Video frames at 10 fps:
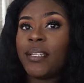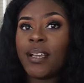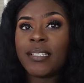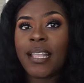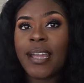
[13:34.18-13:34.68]

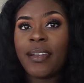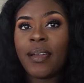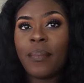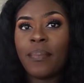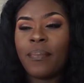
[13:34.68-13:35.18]
does light
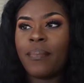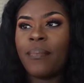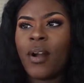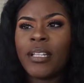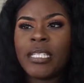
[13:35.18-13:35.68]
up.
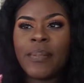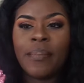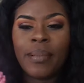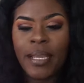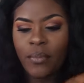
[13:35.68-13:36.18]
Molly's
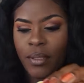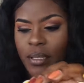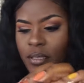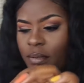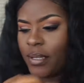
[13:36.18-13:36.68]
been playing with
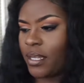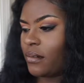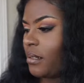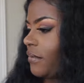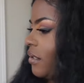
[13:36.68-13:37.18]
it, so I don't need